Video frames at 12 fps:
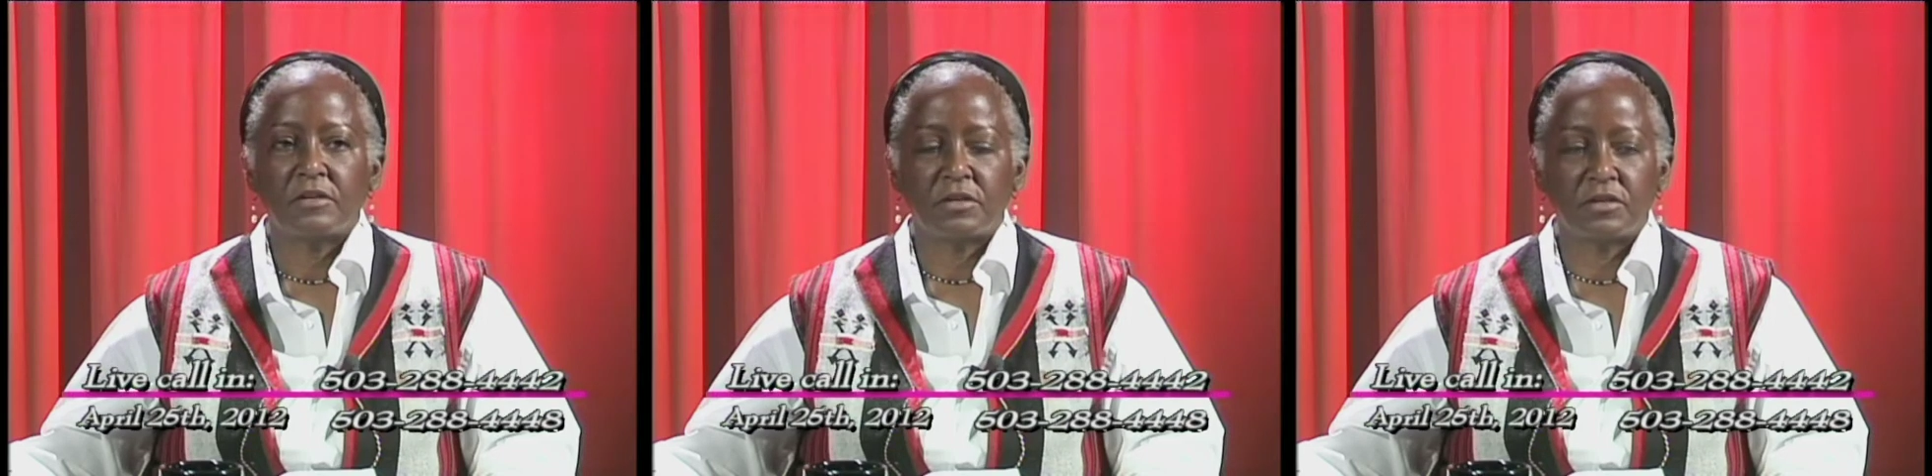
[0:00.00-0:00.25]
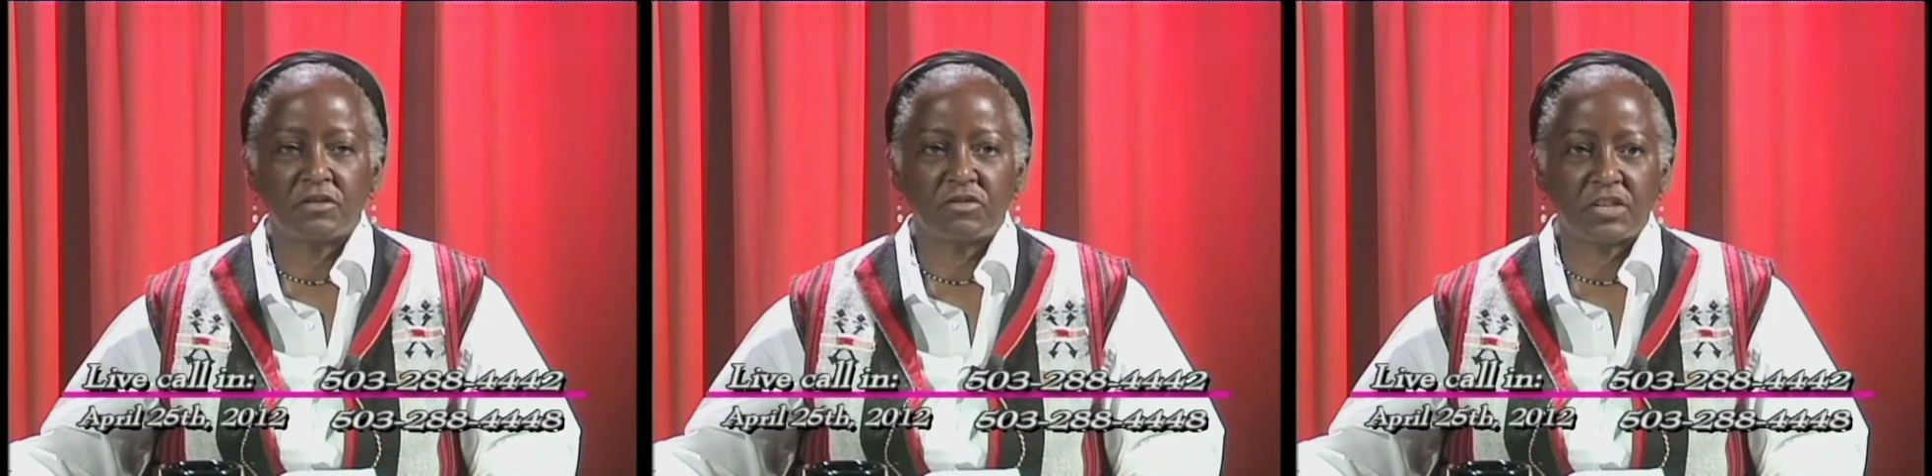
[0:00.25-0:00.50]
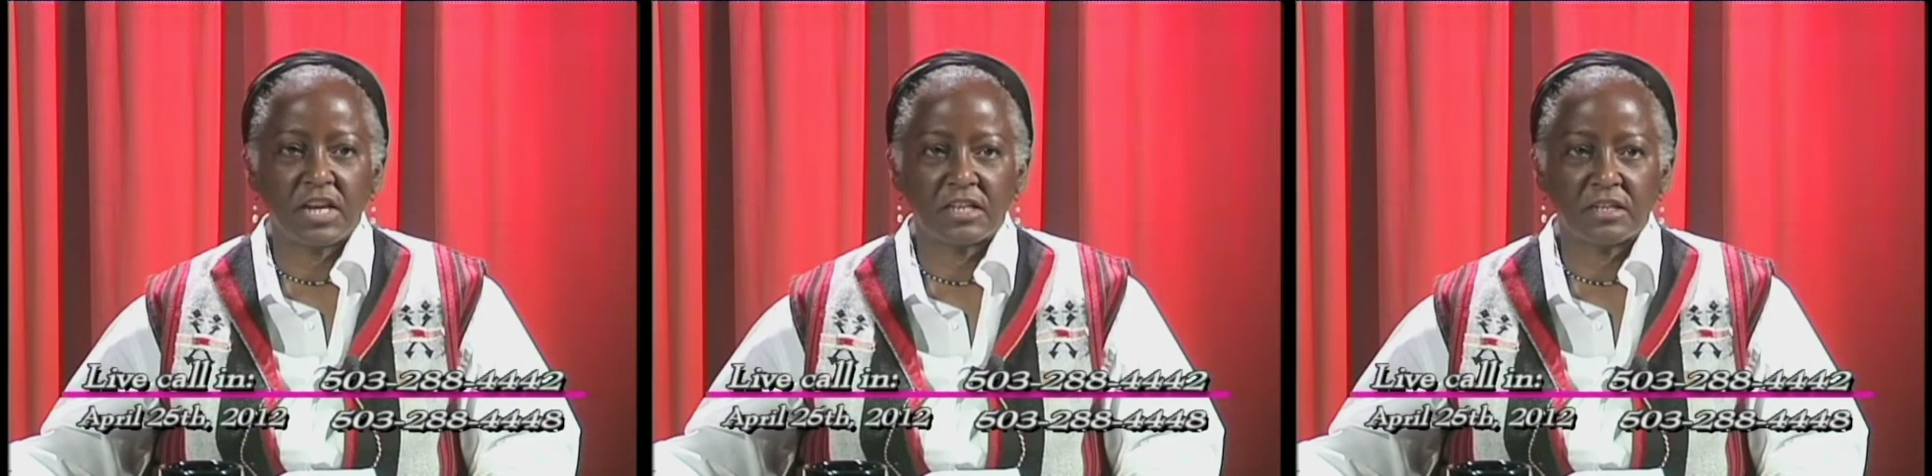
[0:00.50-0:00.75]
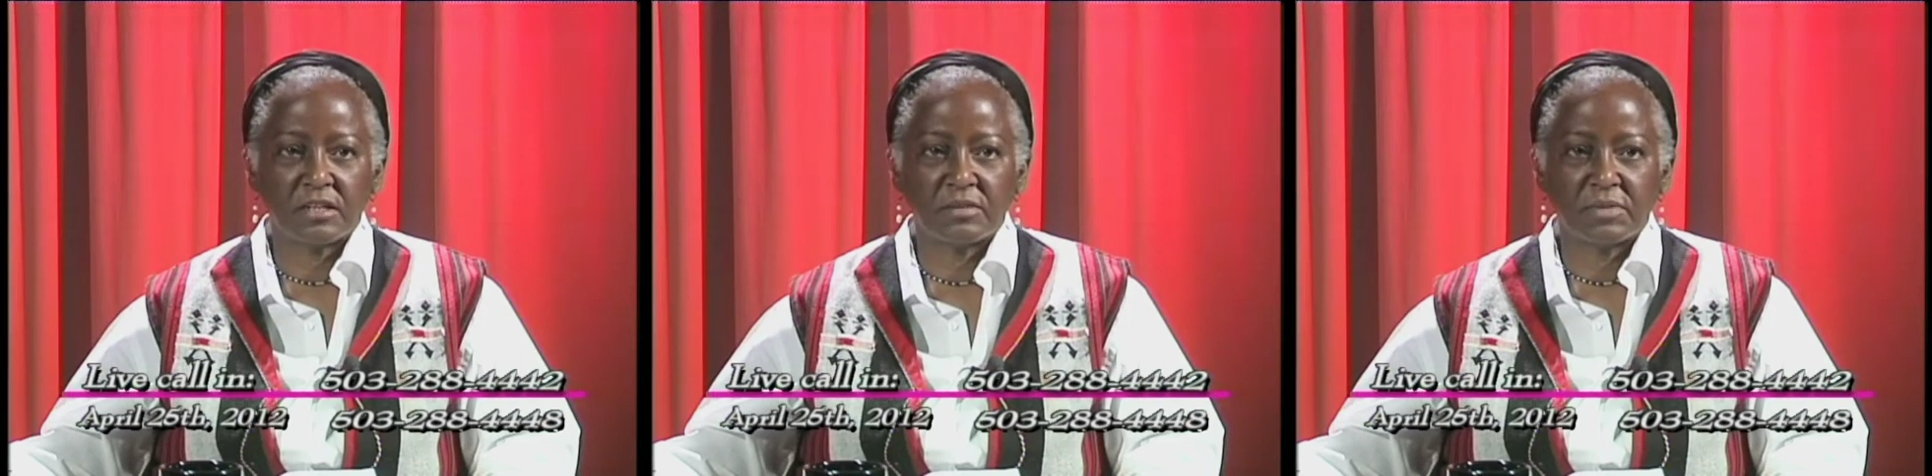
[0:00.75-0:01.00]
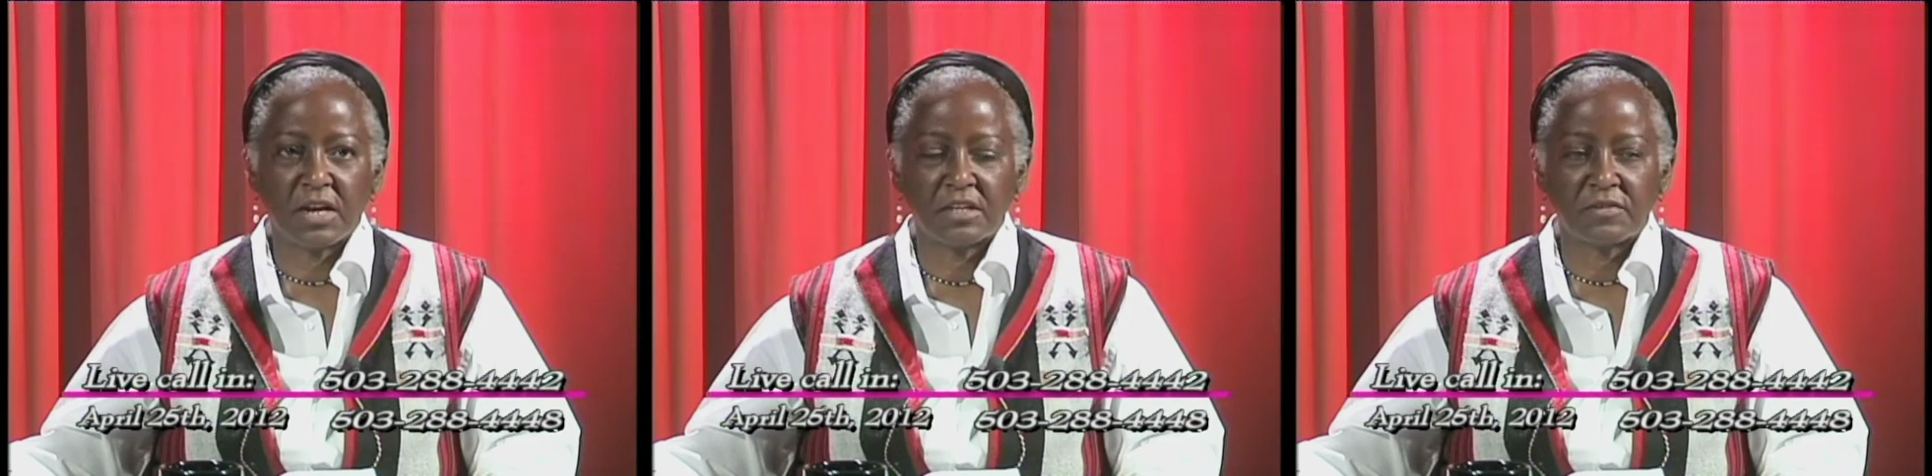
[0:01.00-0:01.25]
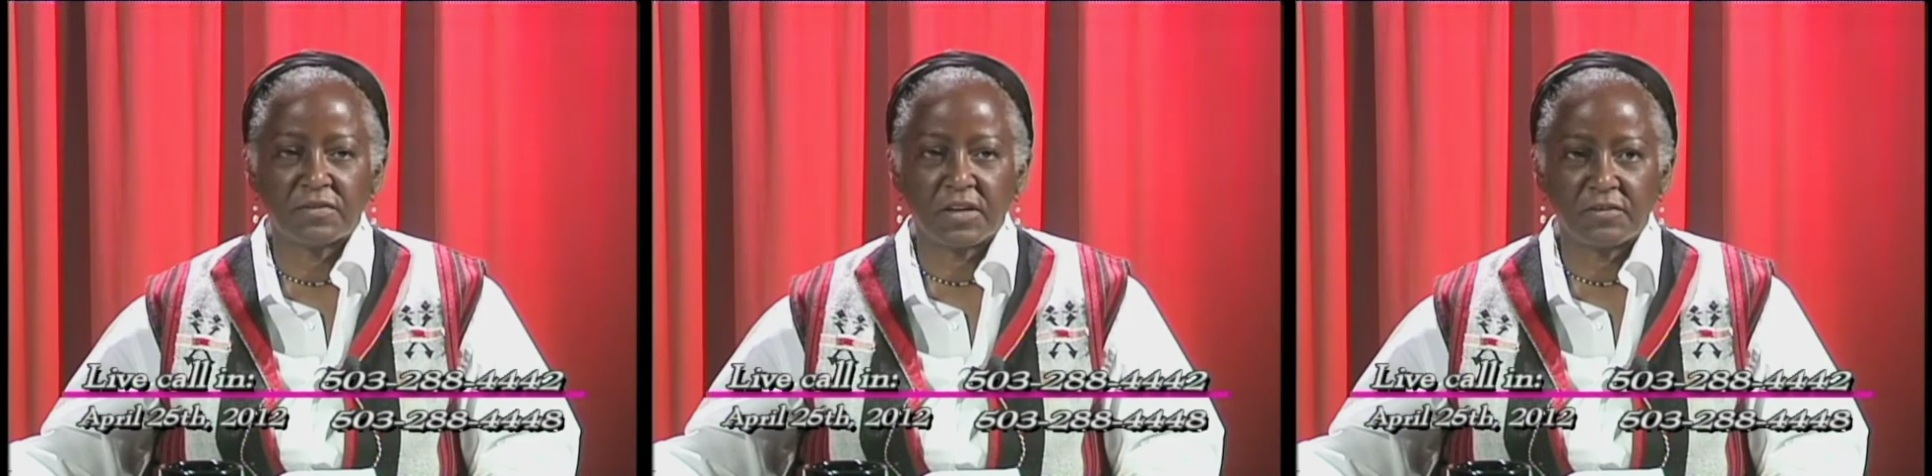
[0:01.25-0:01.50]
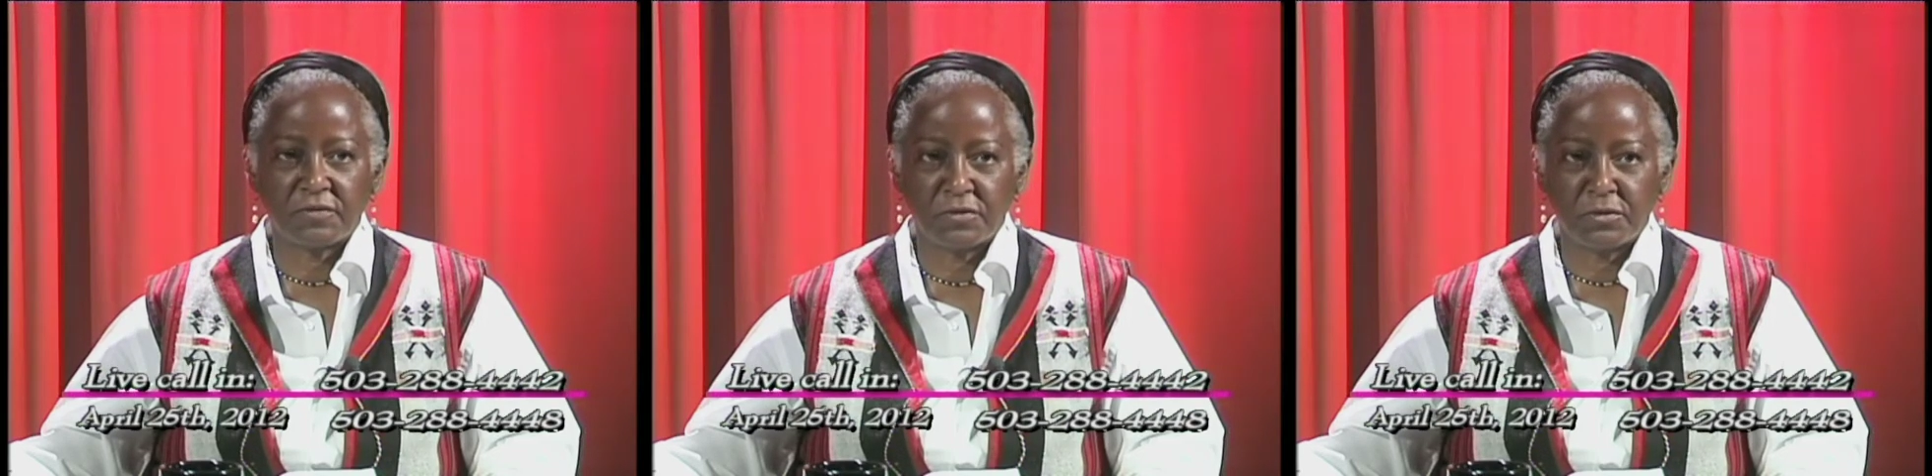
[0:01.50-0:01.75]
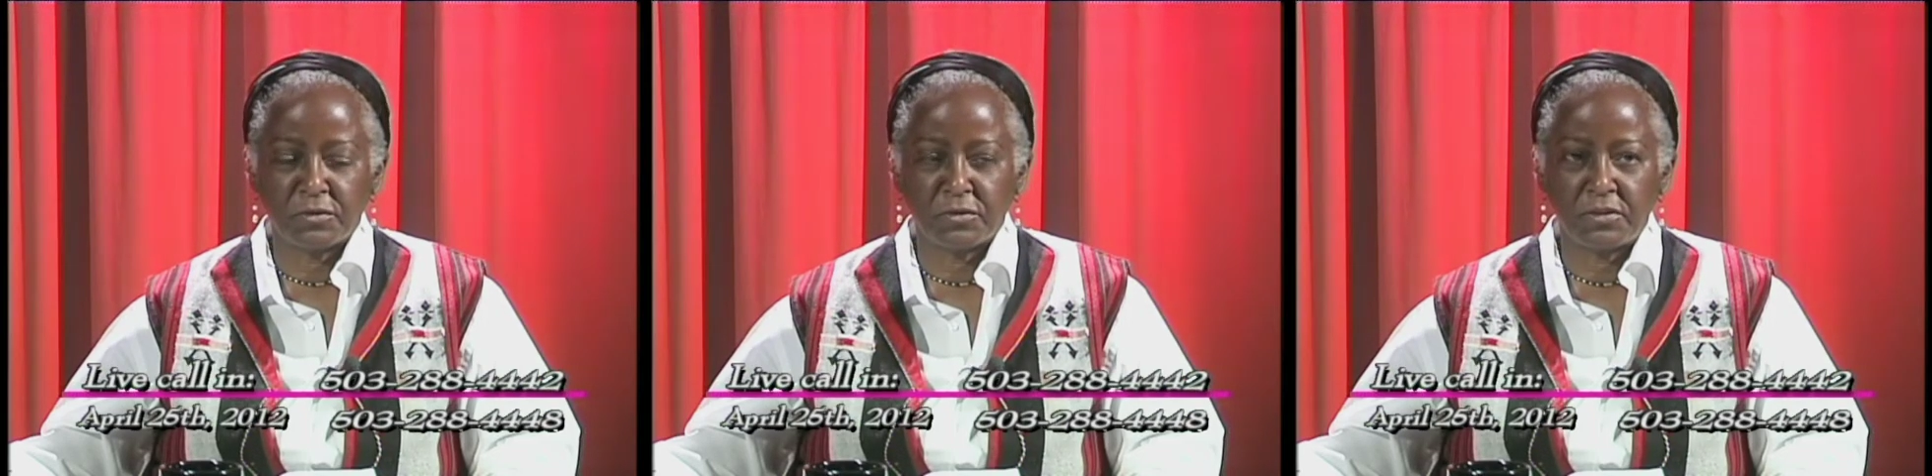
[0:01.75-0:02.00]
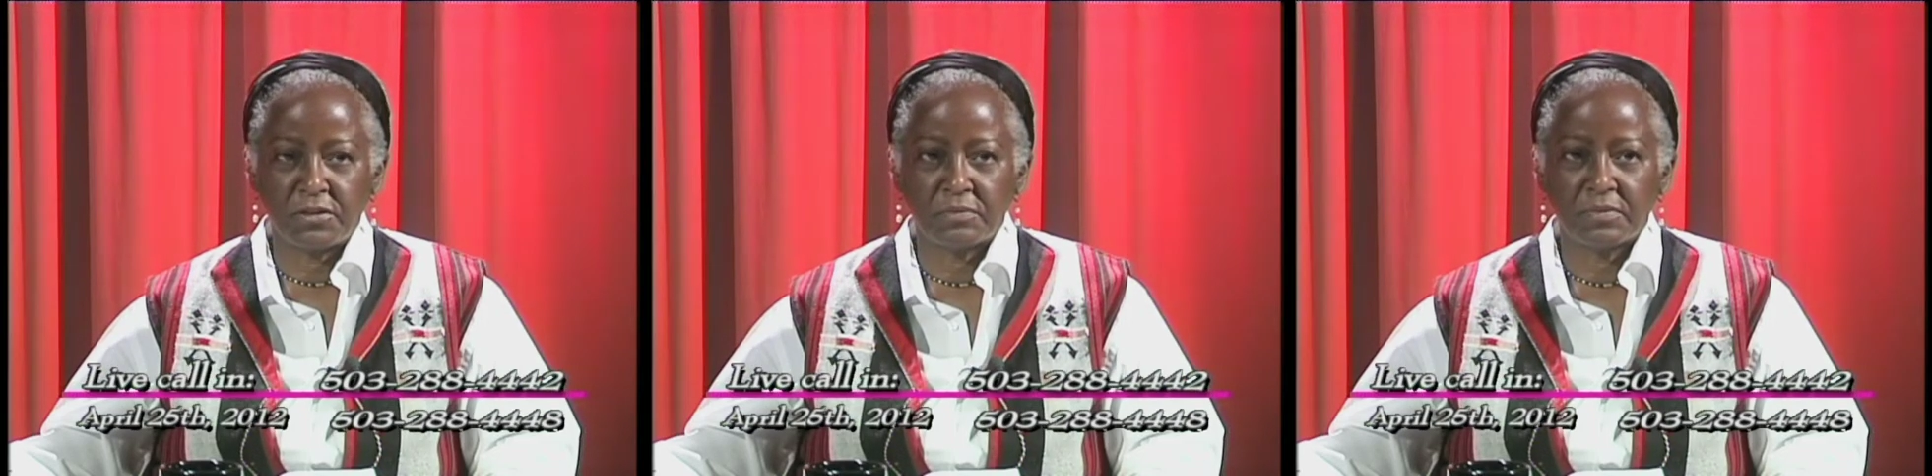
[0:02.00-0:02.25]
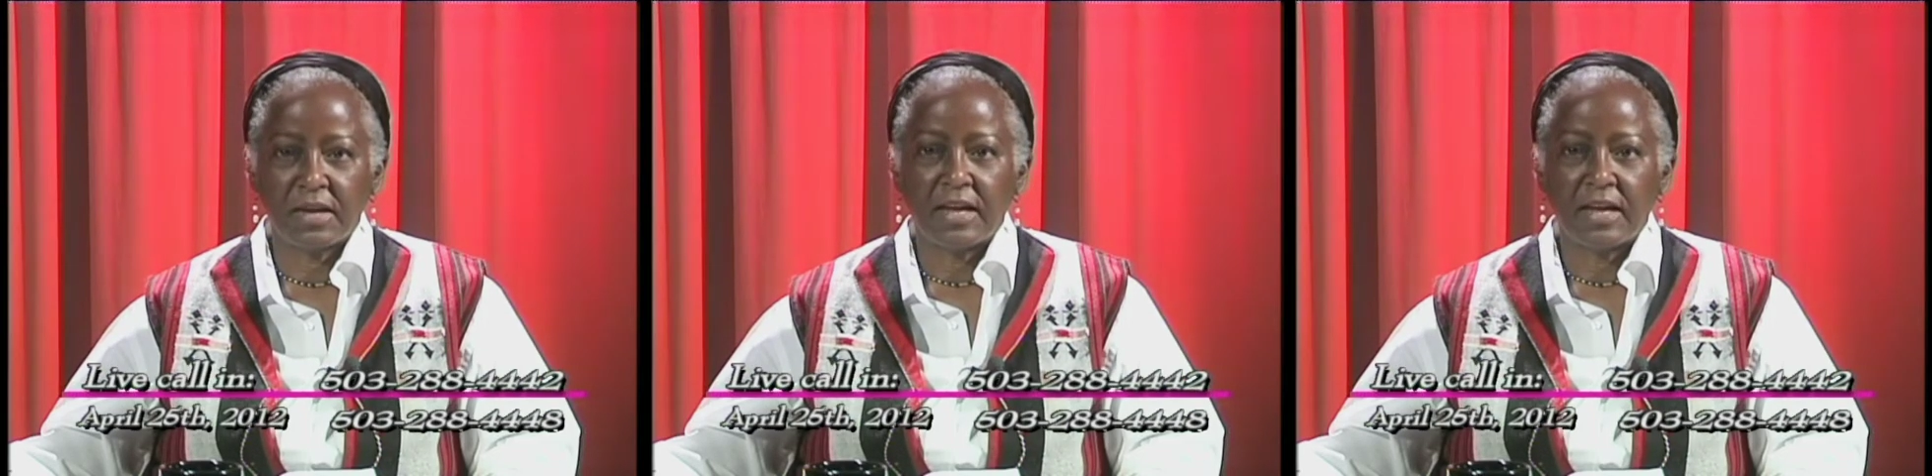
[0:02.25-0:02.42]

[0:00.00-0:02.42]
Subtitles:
to the genetically modified foods?